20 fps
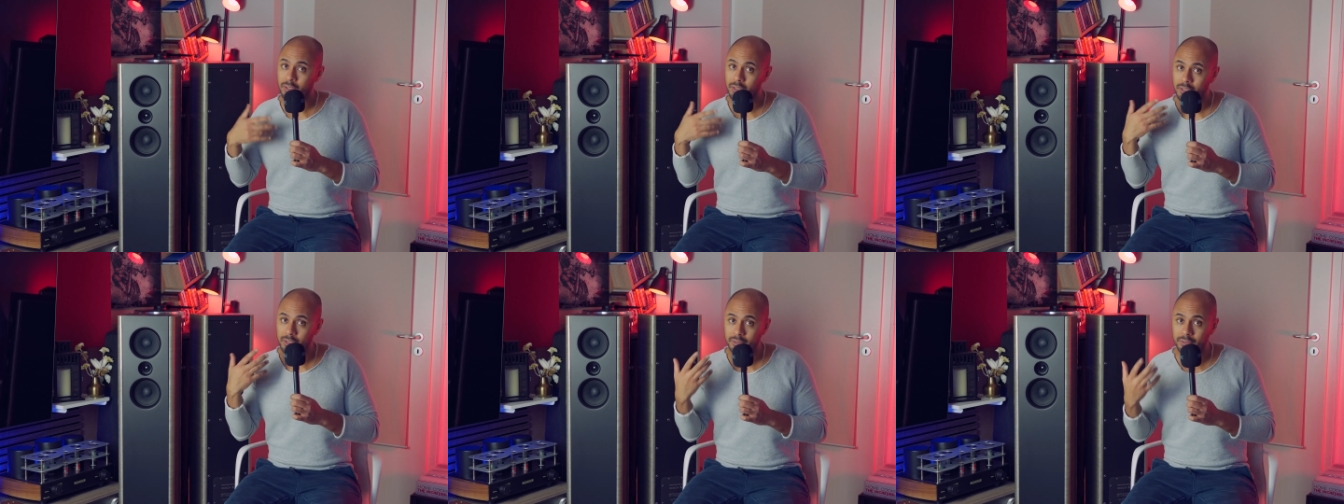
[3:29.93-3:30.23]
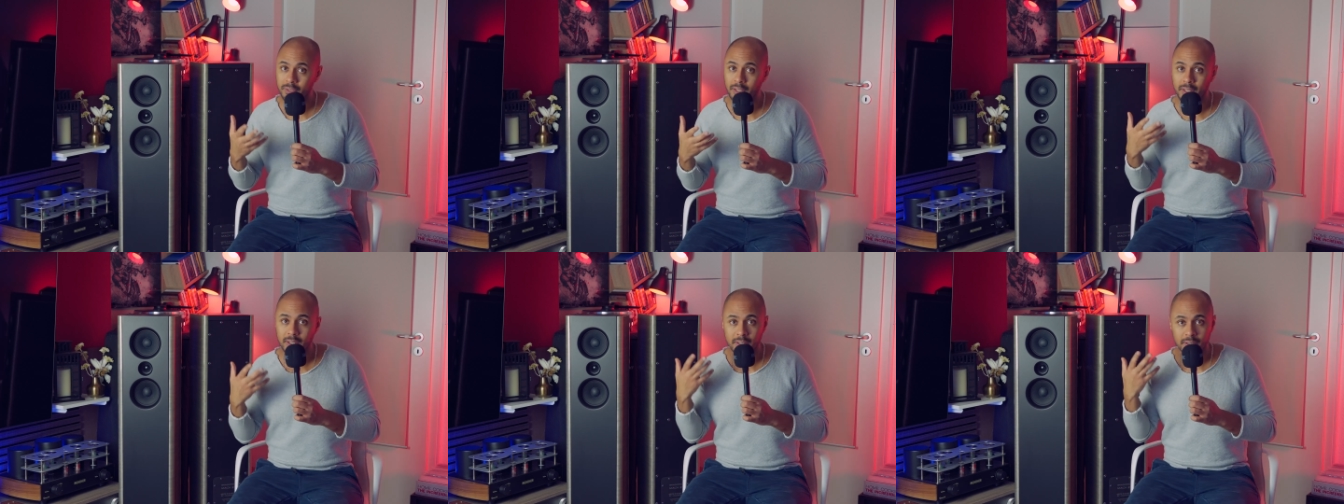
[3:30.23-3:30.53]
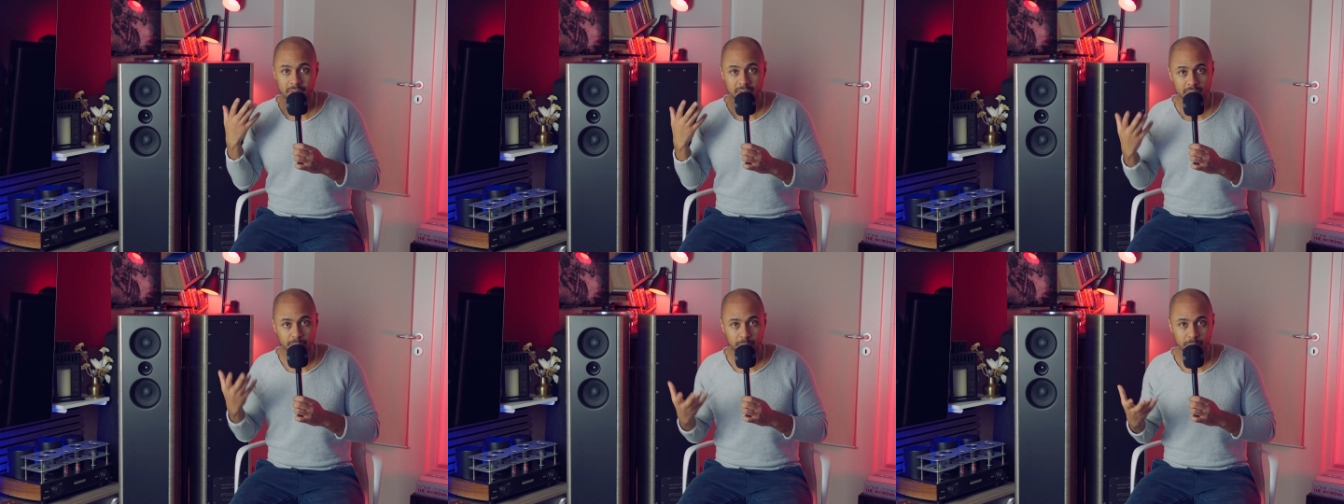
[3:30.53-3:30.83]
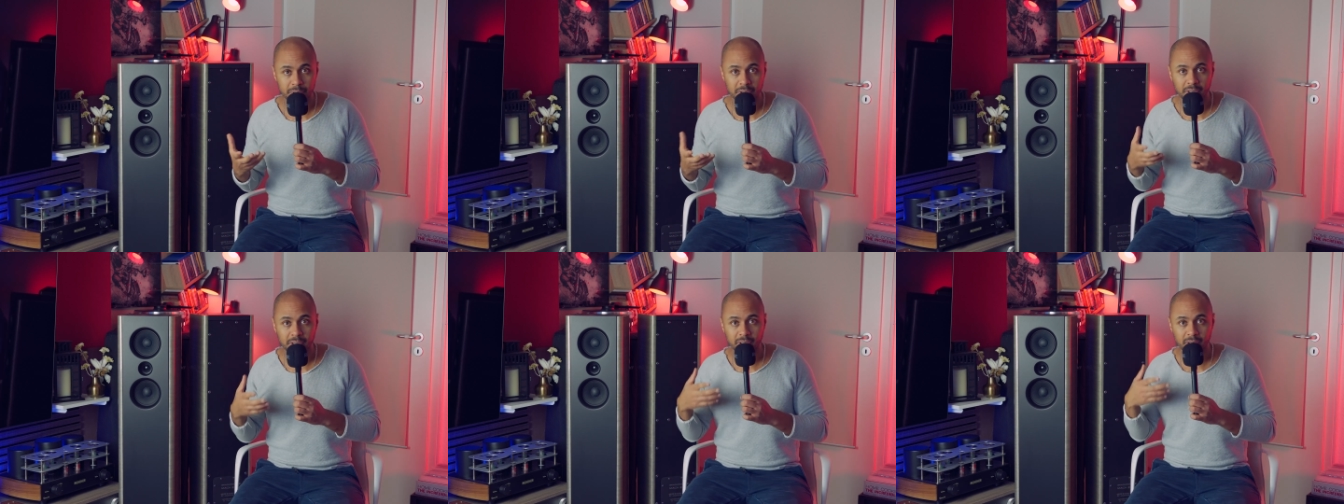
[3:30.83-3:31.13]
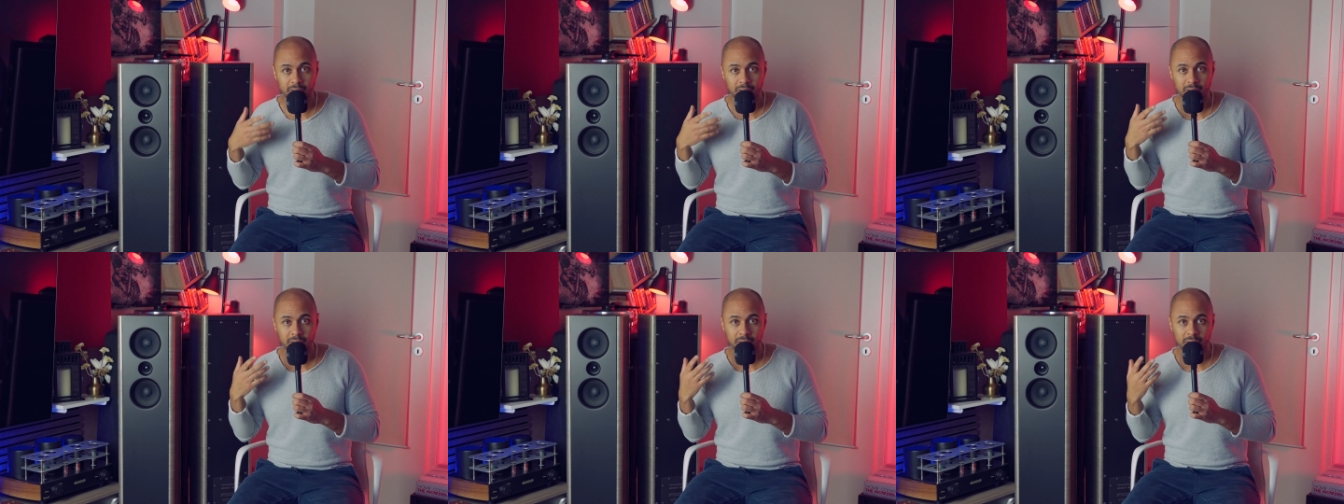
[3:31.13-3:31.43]
in the
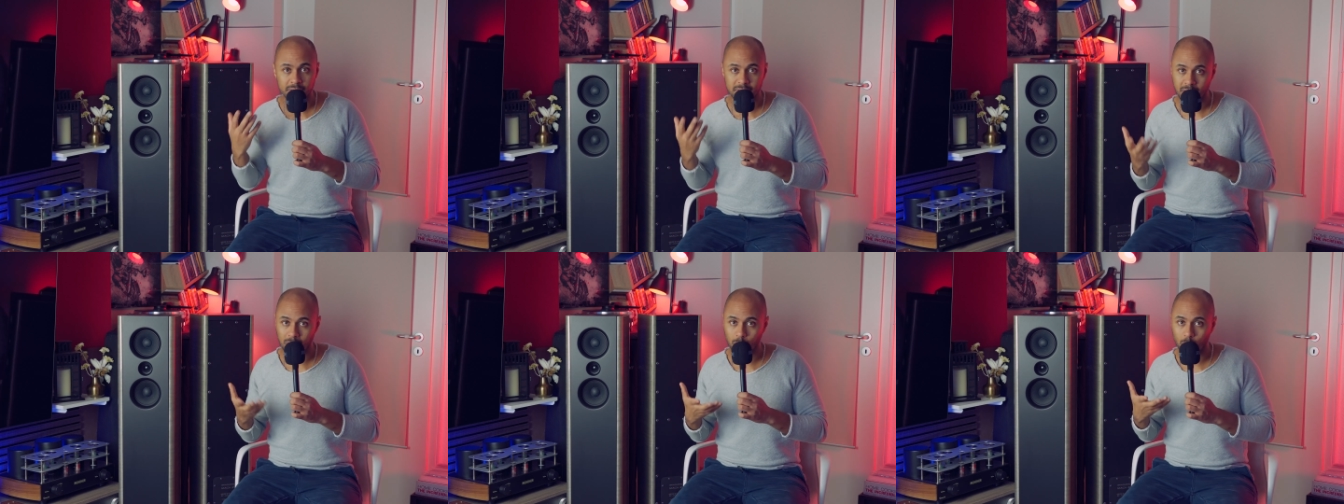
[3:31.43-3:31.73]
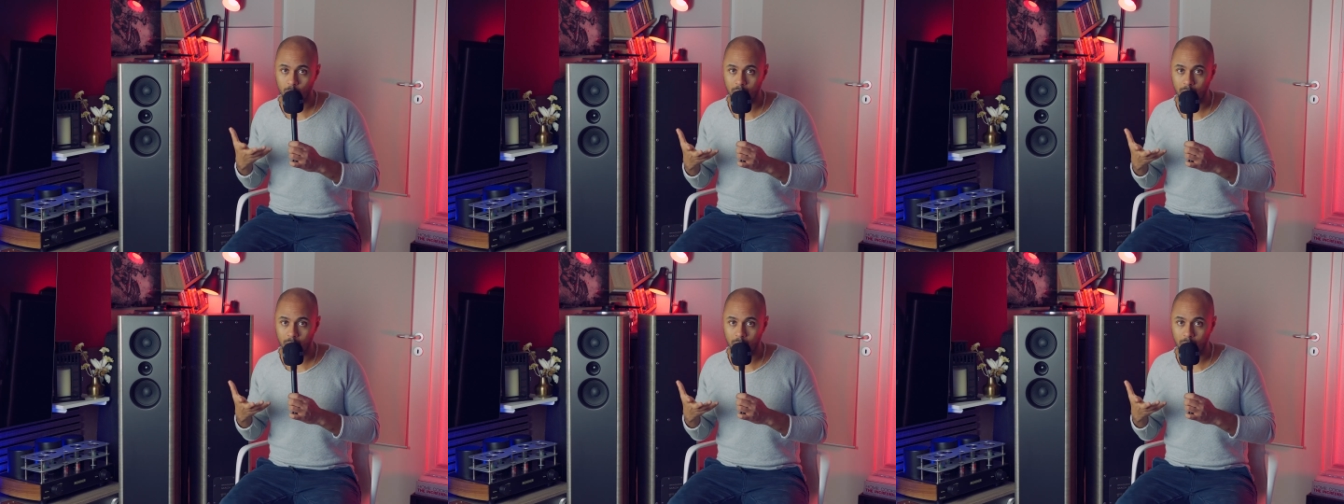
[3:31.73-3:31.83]
speaker sound